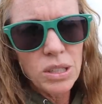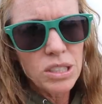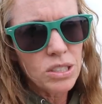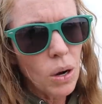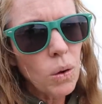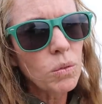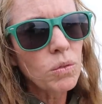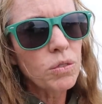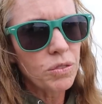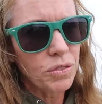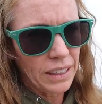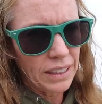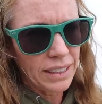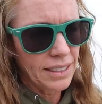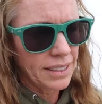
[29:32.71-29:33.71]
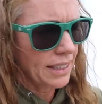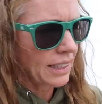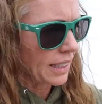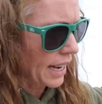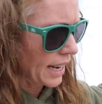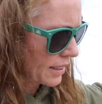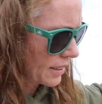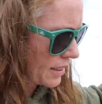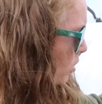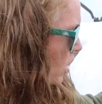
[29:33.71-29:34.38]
We don't fill it to the end.